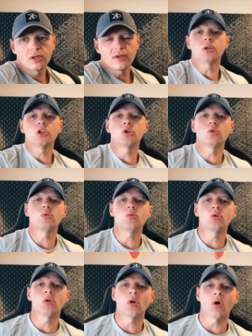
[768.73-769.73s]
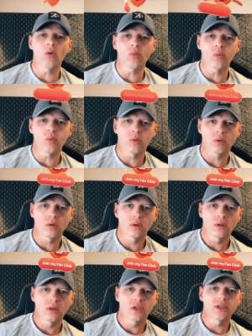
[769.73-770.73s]
Then you know.
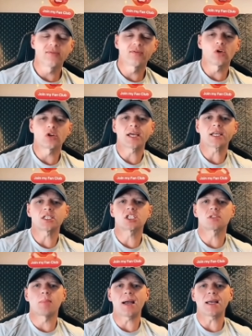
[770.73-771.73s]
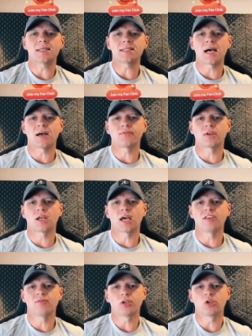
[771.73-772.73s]
You've looked like a smackhead half your
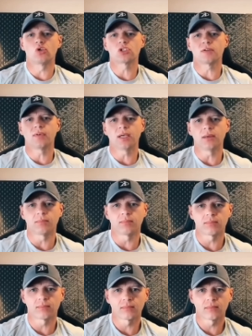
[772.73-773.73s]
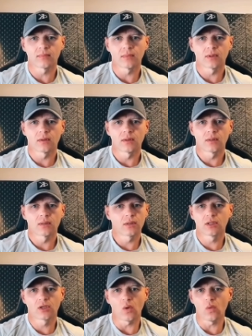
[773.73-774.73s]
life because of it.
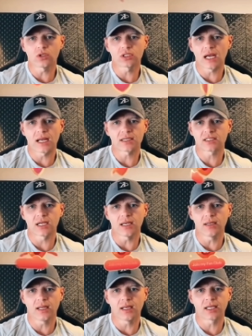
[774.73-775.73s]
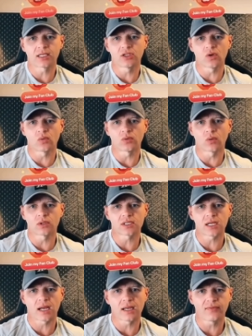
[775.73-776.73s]
Don't start sitting there like you don't know the
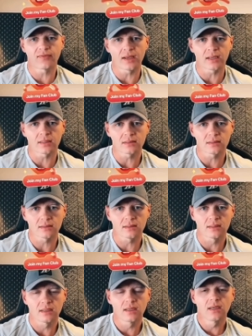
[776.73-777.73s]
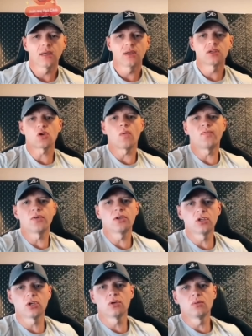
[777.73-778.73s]
side effects. So for
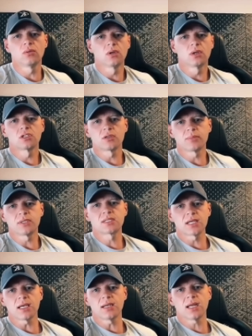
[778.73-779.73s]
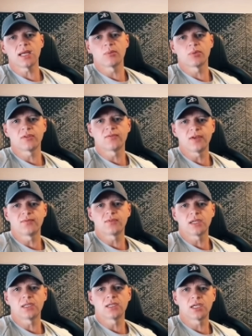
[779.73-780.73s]
you to be sitting there with your
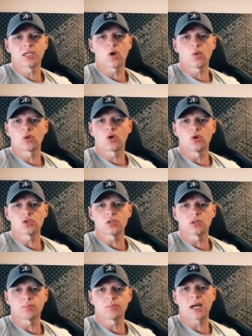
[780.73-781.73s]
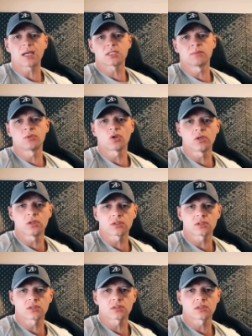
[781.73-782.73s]
15-year-old cousin passing them
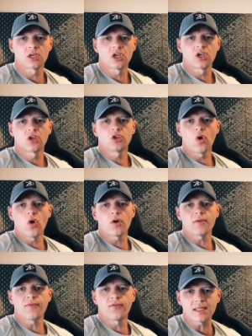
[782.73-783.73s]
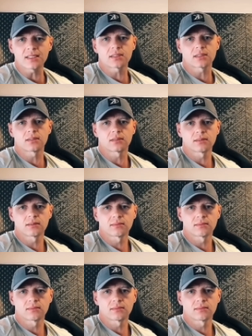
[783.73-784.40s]
joints, you're a rat.